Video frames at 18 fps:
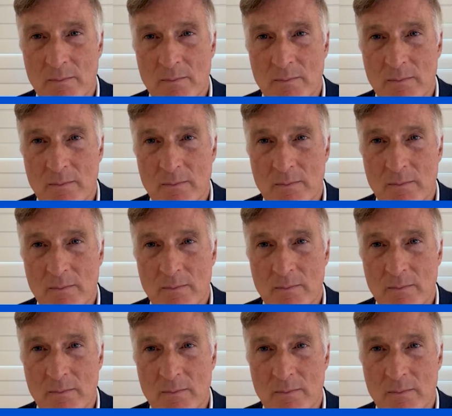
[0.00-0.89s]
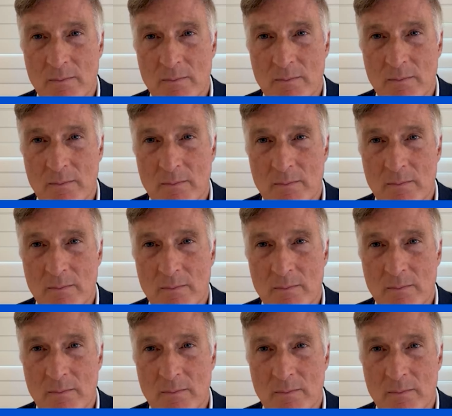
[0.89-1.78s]

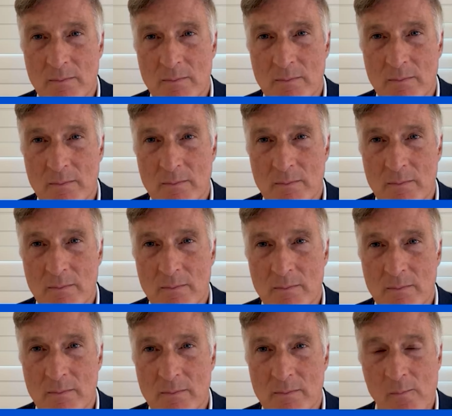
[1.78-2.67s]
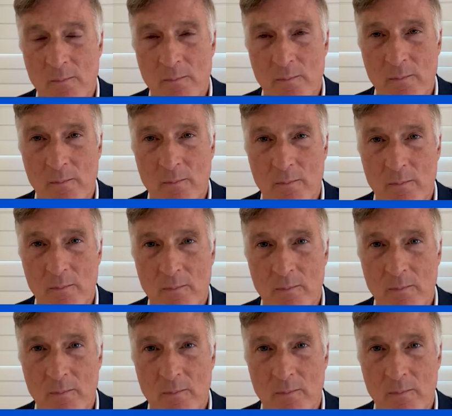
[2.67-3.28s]
This person isn't speaking.